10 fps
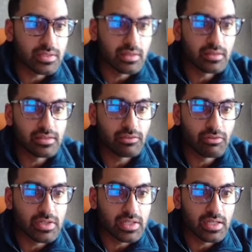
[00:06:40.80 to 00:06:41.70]
are
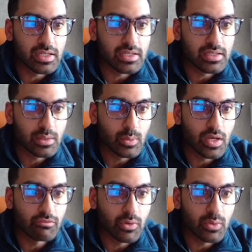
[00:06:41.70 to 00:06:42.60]
different days where
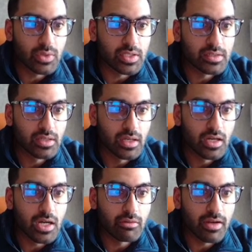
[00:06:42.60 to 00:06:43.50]
I've recorded
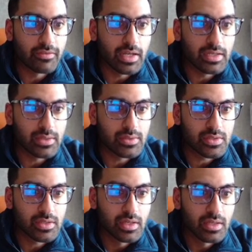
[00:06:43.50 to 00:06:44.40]
heart rate values.
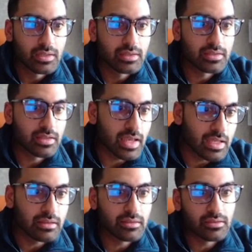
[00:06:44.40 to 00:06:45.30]
This is the
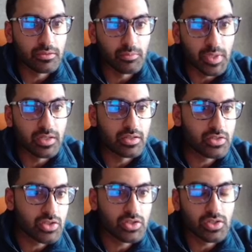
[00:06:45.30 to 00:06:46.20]
8th of
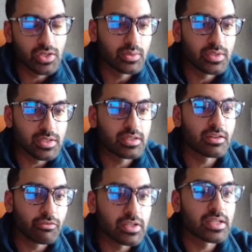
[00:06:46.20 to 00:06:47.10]
March. These are
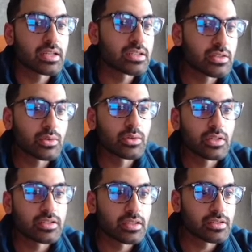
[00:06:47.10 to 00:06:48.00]
different days, so
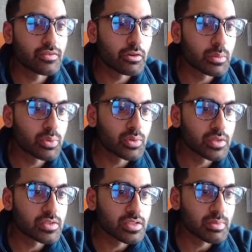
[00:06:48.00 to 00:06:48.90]
it's very
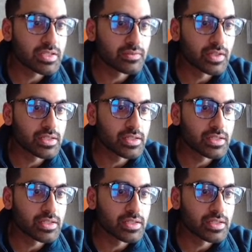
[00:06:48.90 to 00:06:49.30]
important to specify